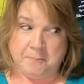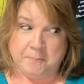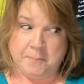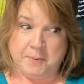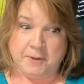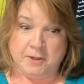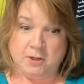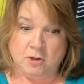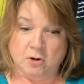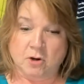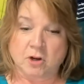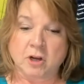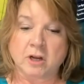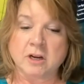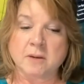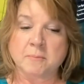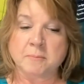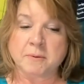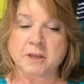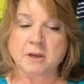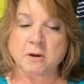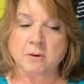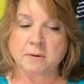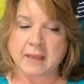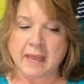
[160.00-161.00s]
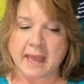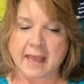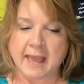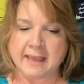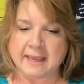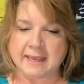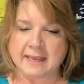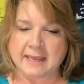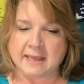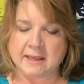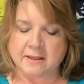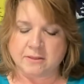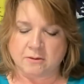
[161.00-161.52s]
but you're gonna be okay
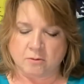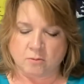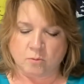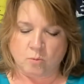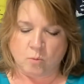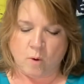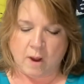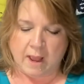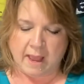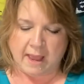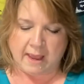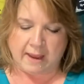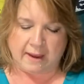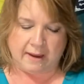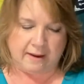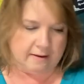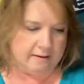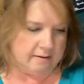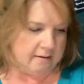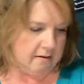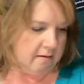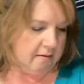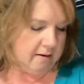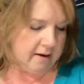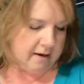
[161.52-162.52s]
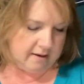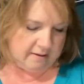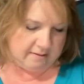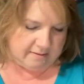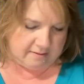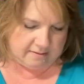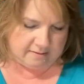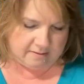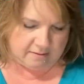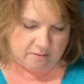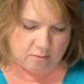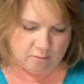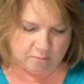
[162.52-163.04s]
either way. All right.
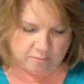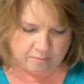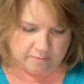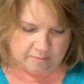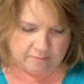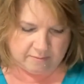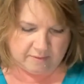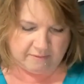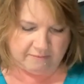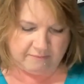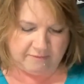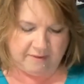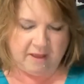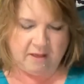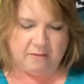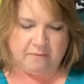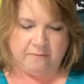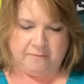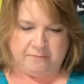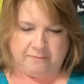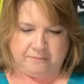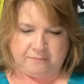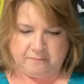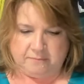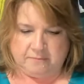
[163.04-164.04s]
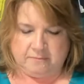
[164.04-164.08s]
Oh, it fell.